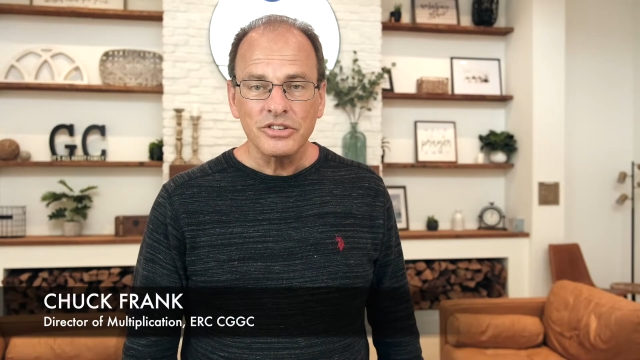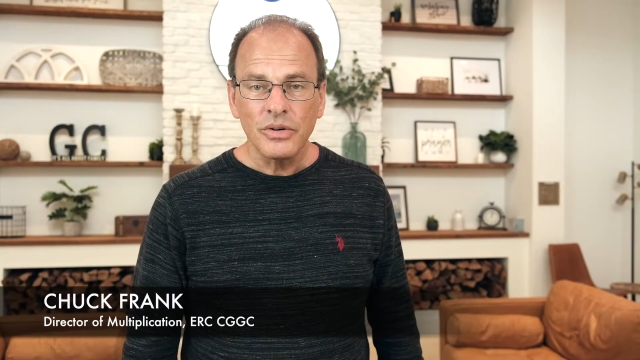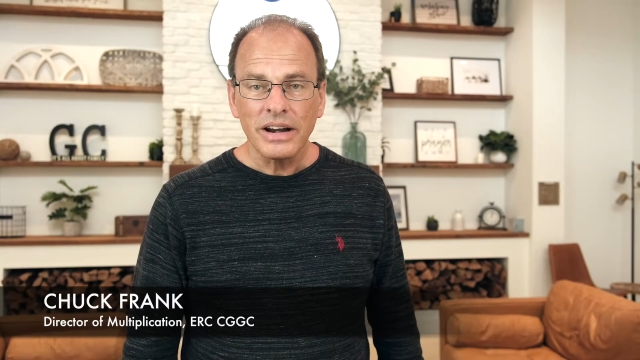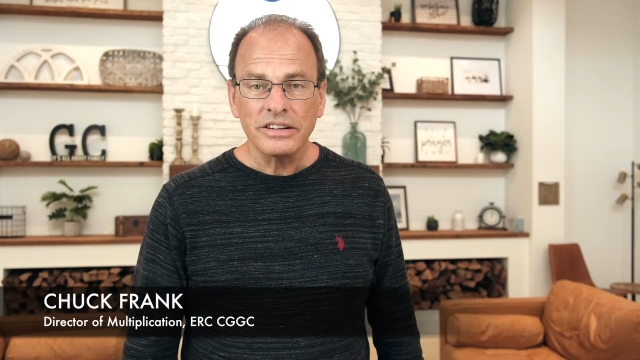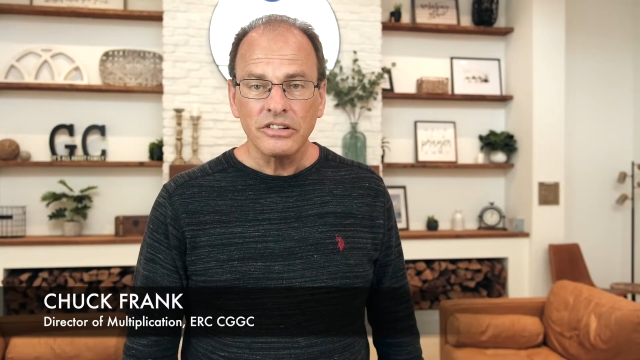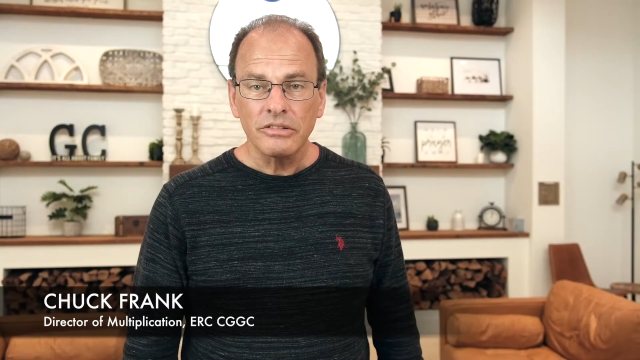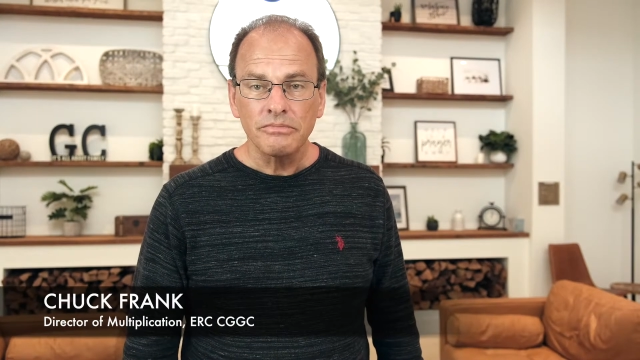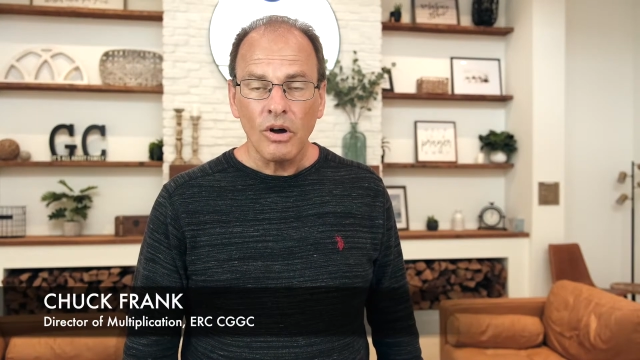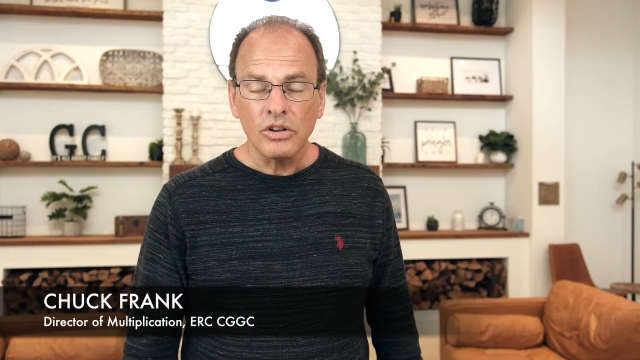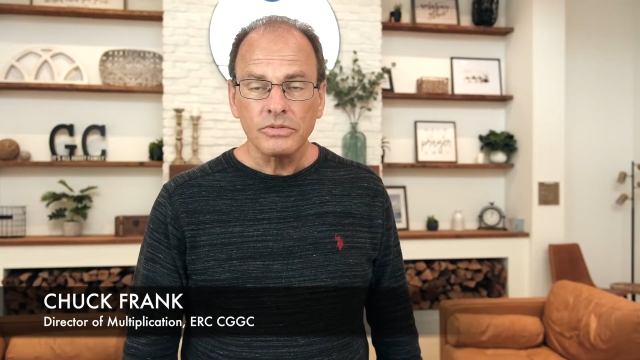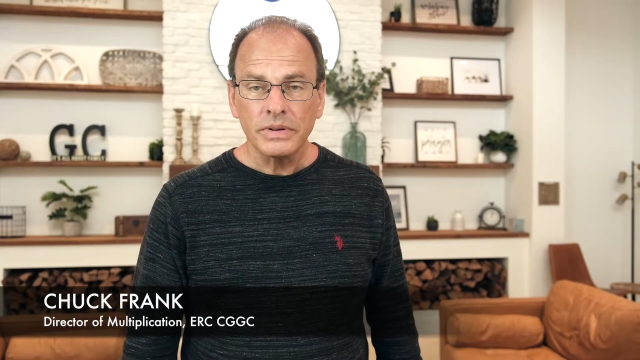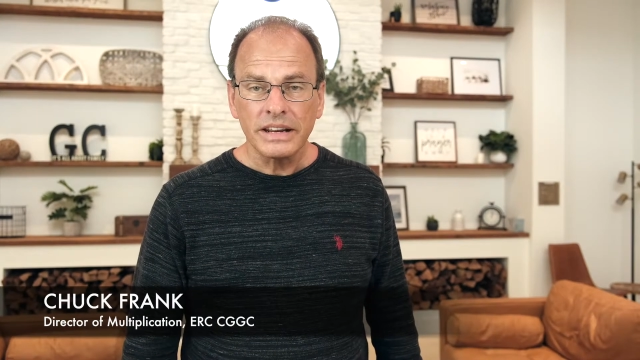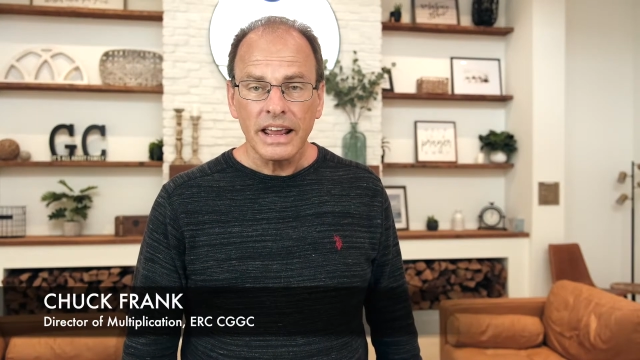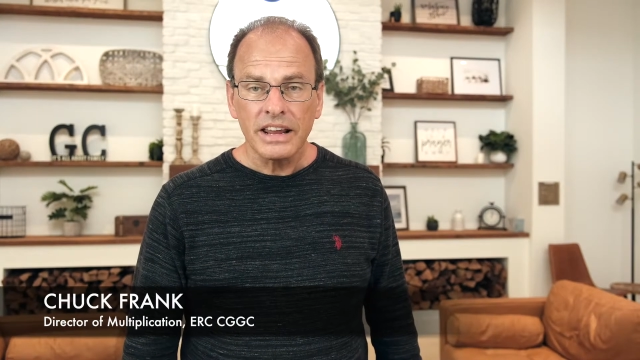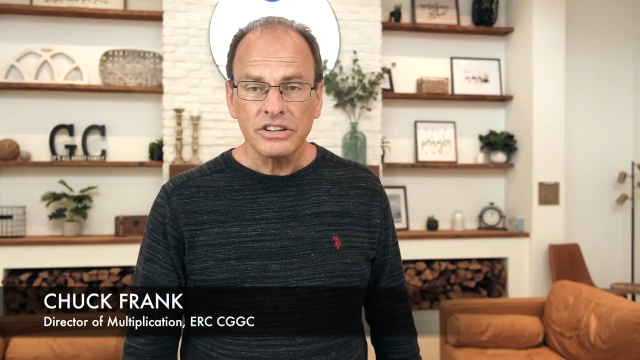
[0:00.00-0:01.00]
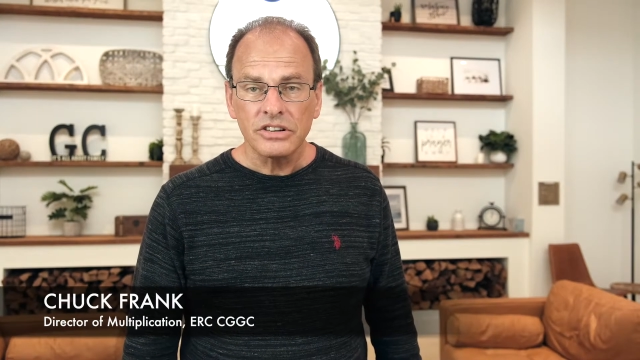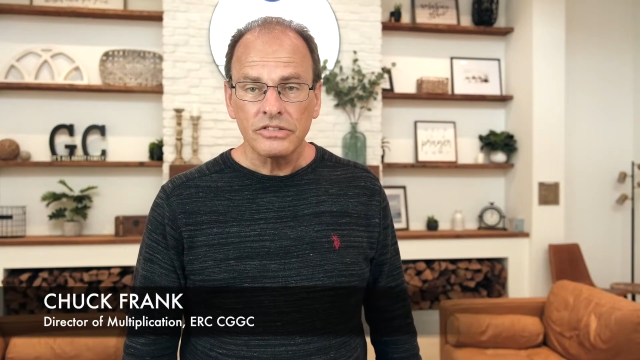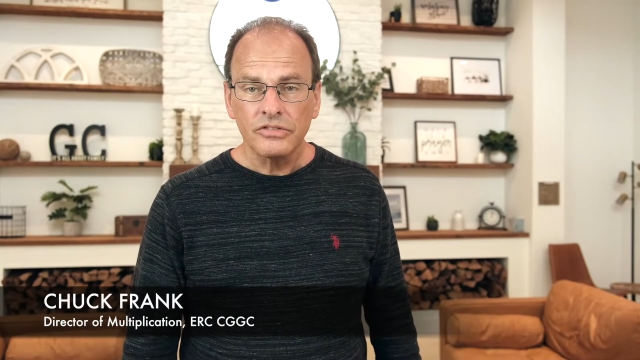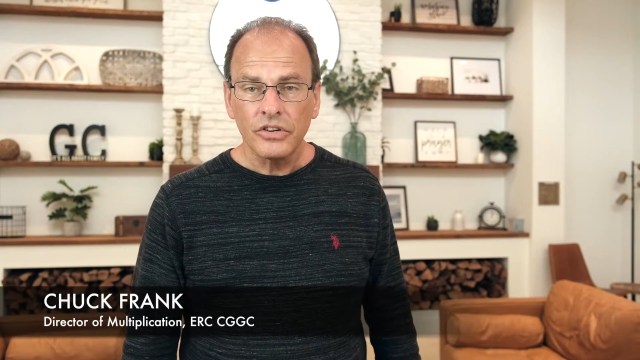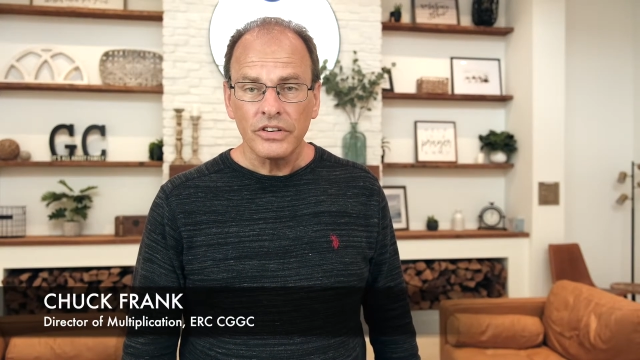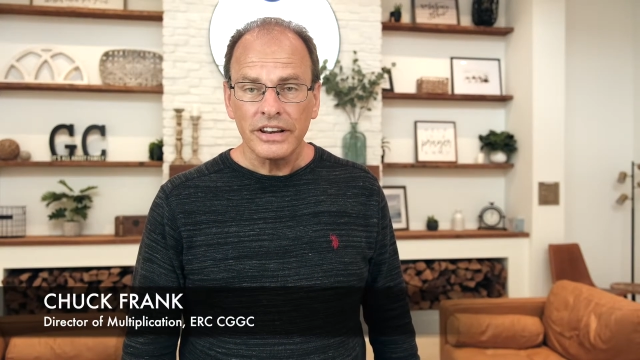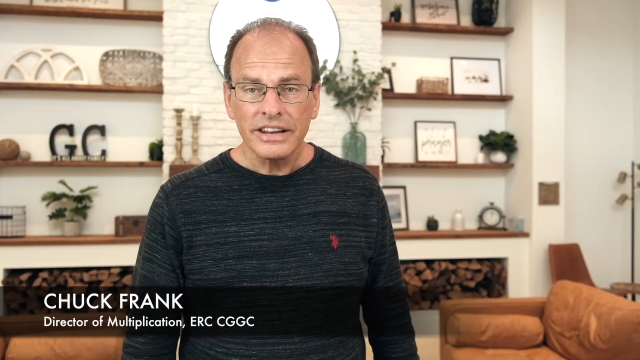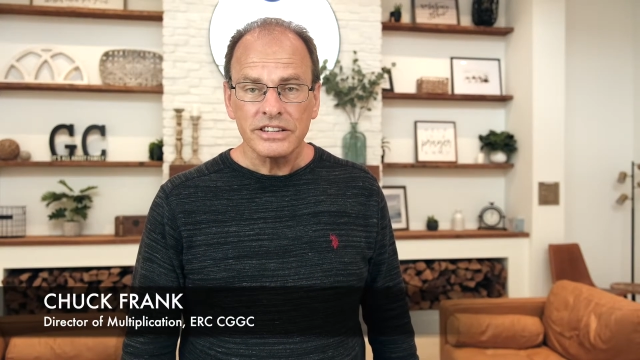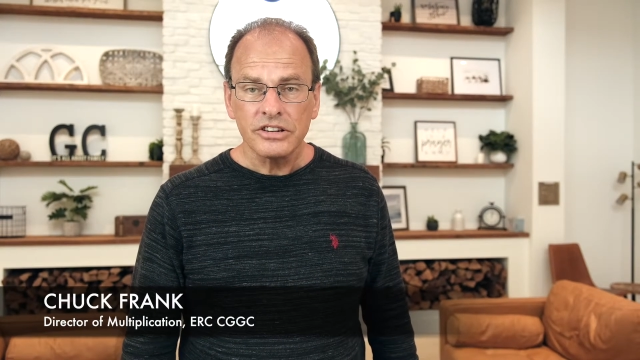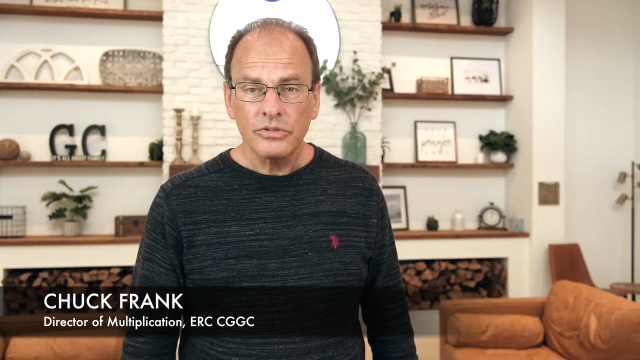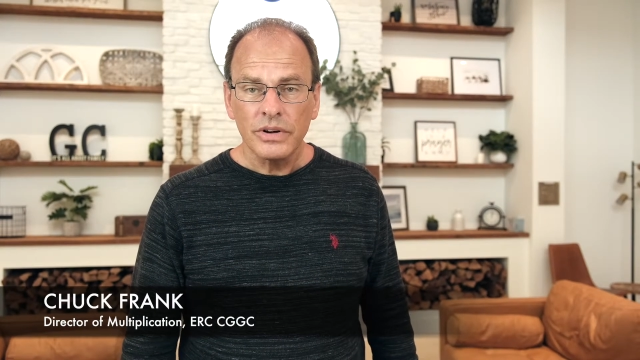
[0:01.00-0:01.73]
Director of Multiplication for the Eastern